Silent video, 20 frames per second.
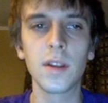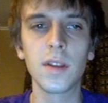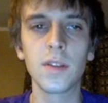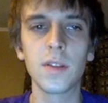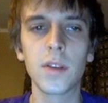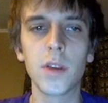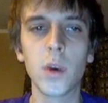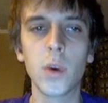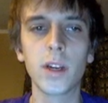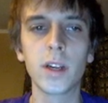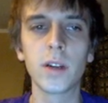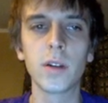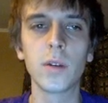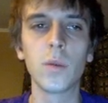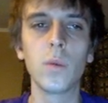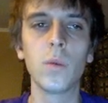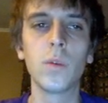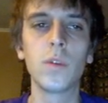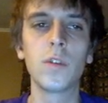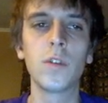is going
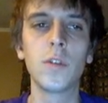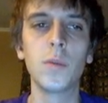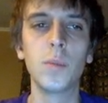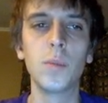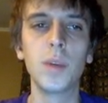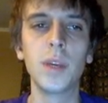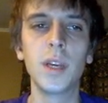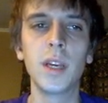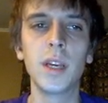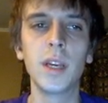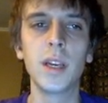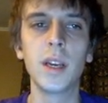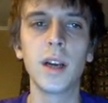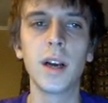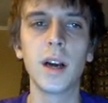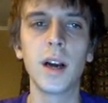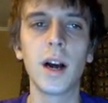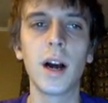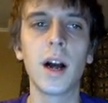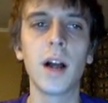to be
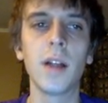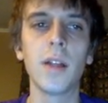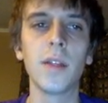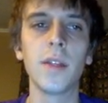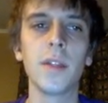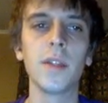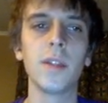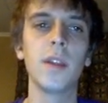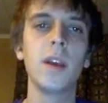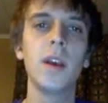on